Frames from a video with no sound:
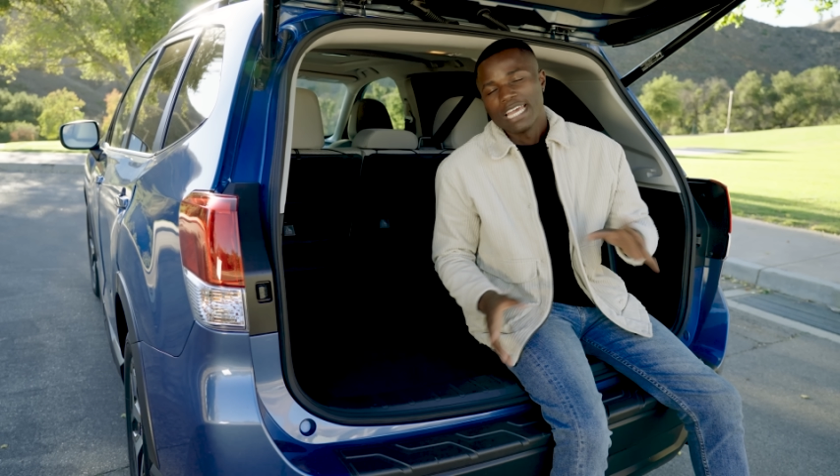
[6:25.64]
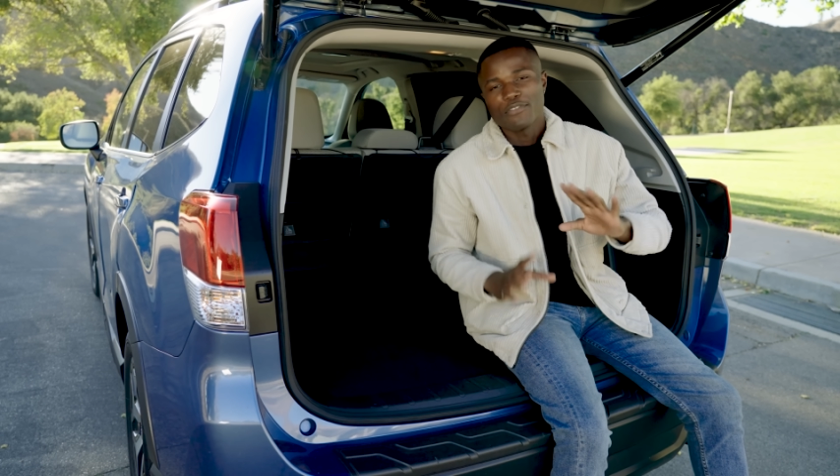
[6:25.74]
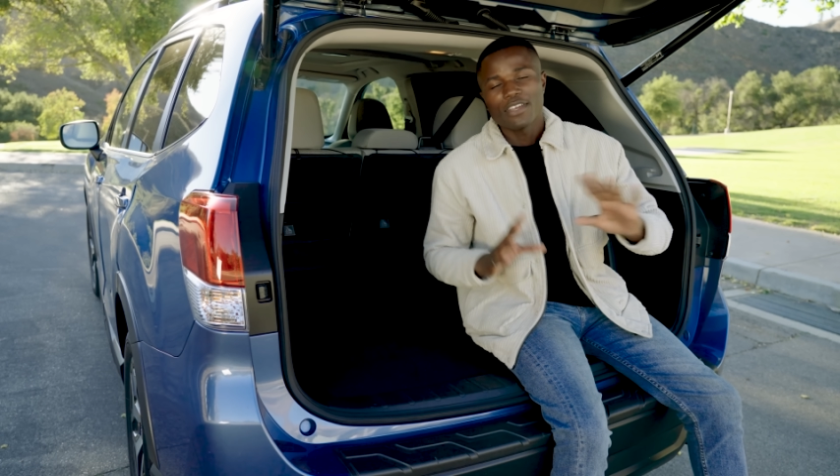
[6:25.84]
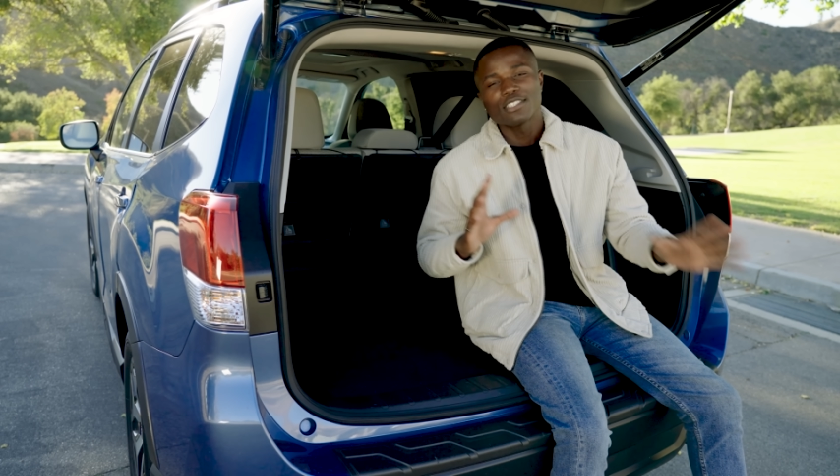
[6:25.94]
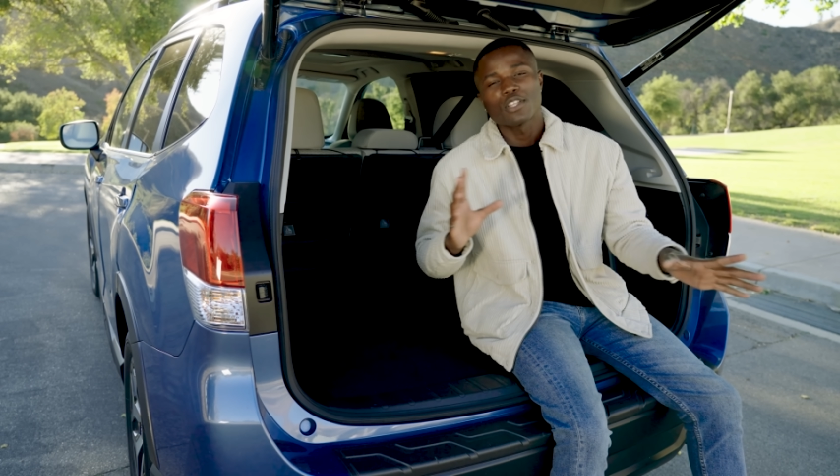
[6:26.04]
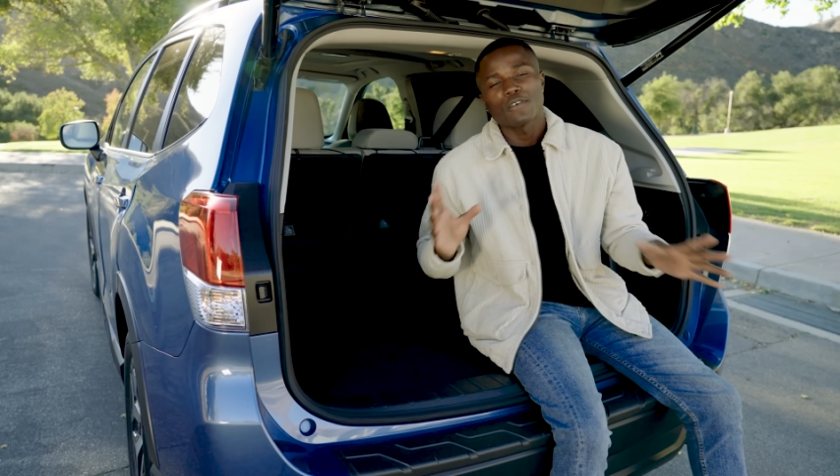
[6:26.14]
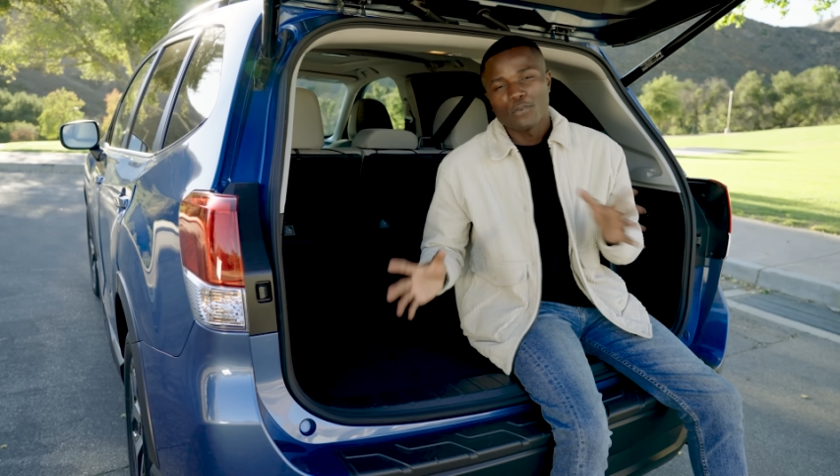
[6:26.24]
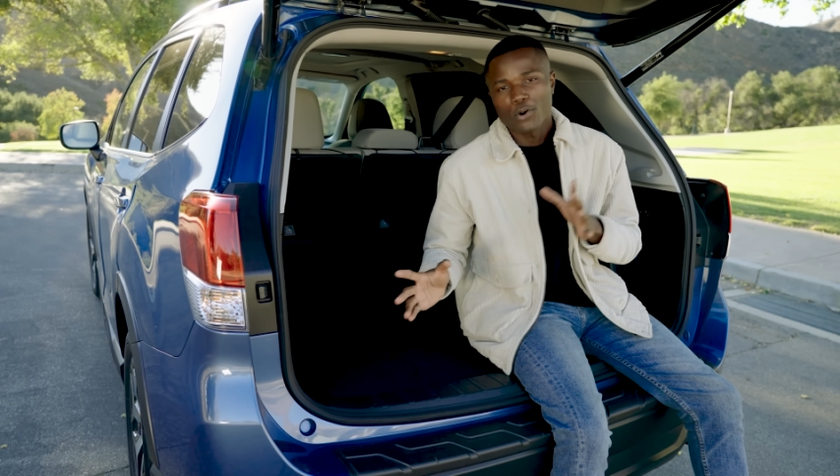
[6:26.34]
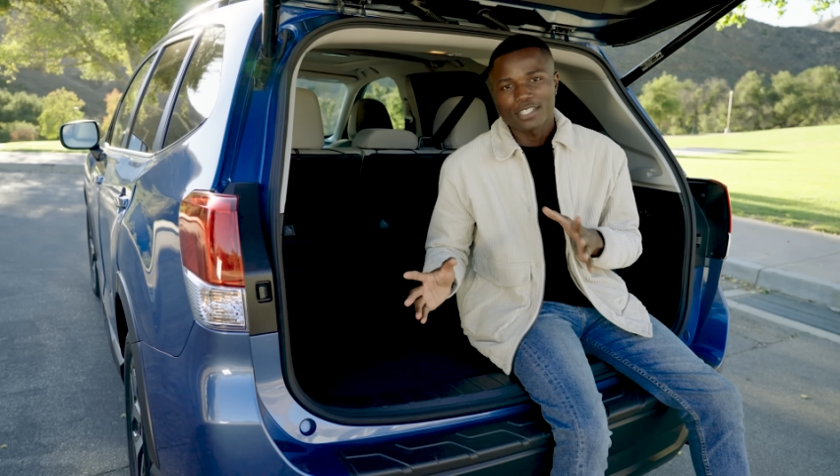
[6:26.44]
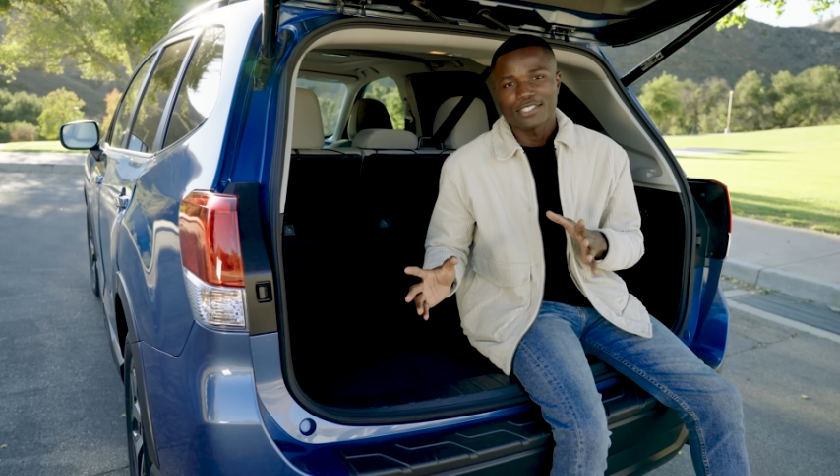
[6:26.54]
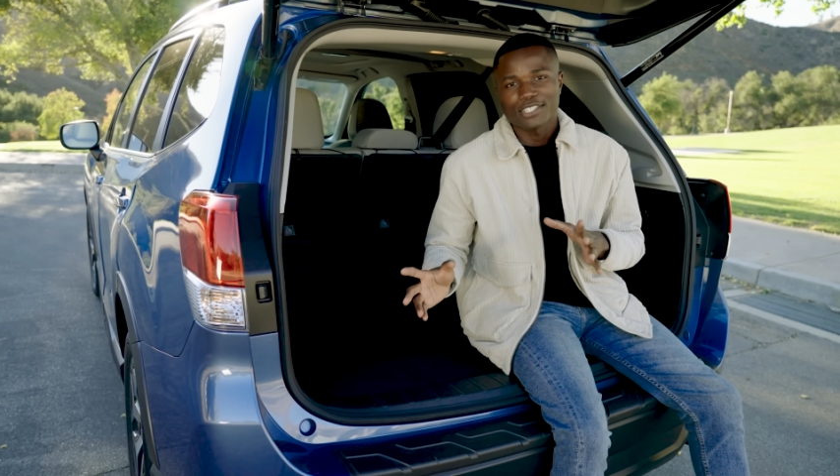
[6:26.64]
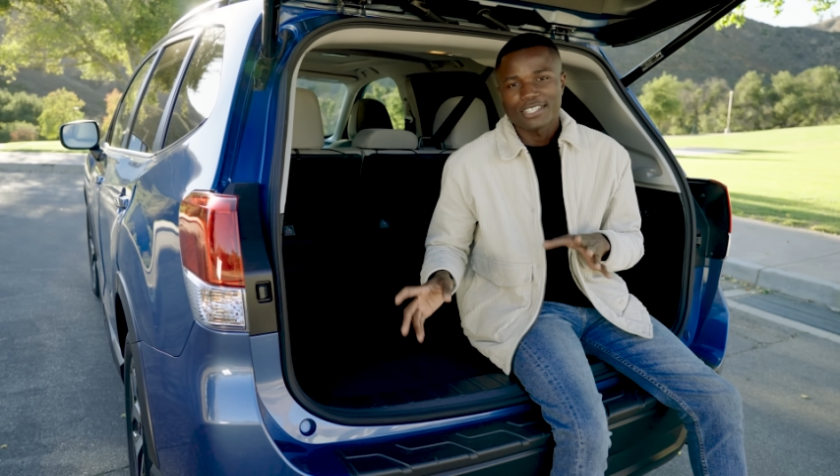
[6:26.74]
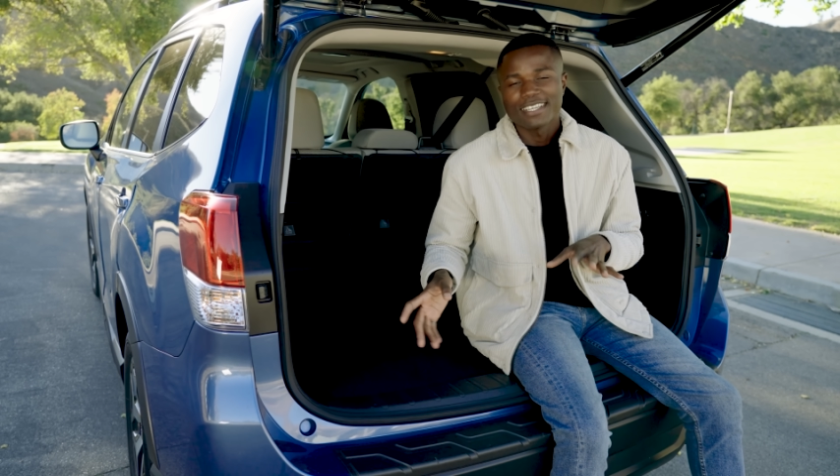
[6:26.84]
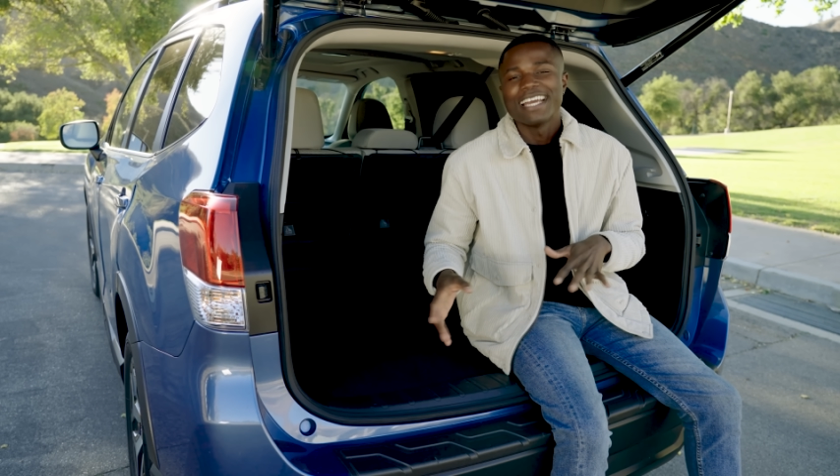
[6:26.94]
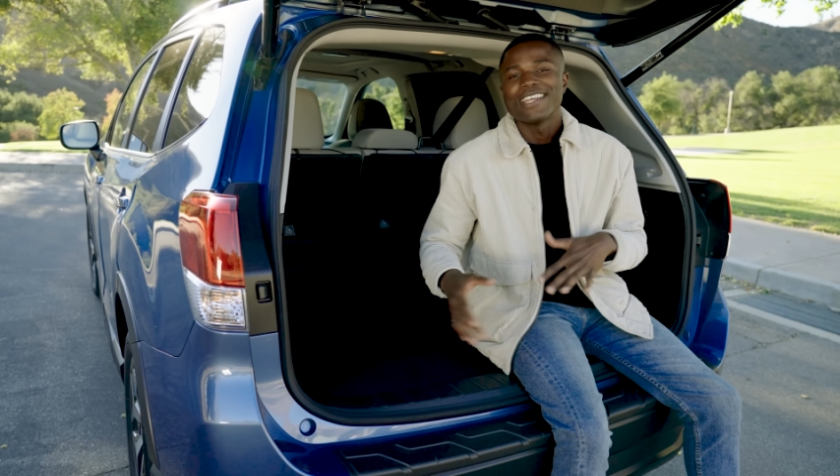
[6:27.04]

If you're into the Forester,